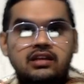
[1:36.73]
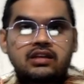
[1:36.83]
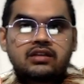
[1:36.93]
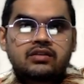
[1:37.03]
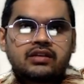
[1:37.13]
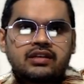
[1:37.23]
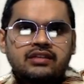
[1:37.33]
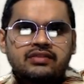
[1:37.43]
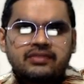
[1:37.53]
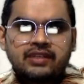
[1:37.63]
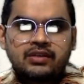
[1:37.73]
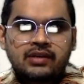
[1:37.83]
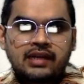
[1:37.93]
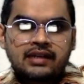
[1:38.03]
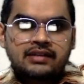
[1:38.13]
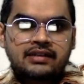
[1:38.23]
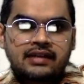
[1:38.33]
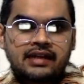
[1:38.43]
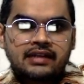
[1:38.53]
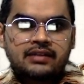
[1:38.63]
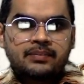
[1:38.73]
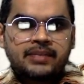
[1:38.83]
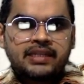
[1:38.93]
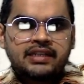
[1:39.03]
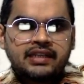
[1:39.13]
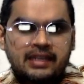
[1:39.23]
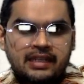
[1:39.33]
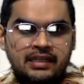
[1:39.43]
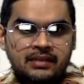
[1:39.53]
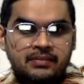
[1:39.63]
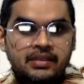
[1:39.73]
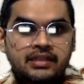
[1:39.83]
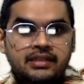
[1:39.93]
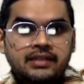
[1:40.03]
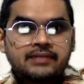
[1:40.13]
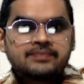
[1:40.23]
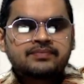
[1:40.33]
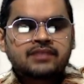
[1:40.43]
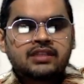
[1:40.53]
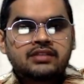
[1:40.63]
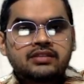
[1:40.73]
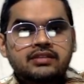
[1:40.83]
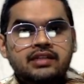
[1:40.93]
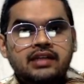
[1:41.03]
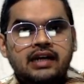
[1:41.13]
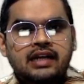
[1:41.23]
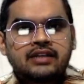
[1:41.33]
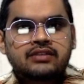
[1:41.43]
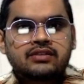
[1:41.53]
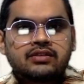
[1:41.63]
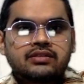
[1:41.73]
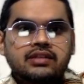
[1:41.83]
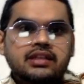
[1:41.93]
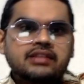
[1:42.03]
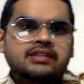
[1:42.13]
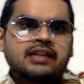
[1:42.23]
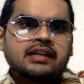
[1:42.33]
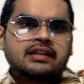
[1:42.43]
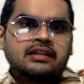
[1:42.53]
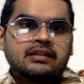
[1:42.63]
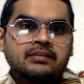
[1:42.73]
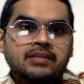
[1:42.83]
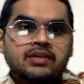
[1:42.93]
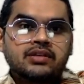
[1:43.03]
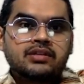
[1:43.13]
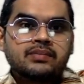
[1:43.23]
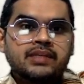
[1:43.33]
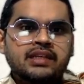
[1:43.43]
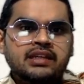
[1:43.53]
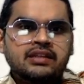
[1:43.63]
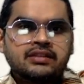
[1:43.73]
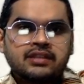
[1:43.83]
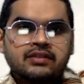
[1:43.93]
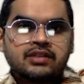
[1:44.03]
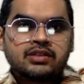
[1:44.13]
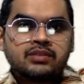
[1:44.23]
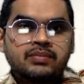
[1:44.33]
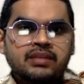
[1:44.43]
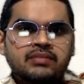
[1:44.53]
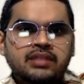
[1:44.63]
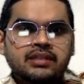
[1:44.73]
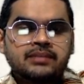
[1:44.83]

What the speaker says: So if we look at triangle PAB, this is an isosceles triangle because PA is equal to PB.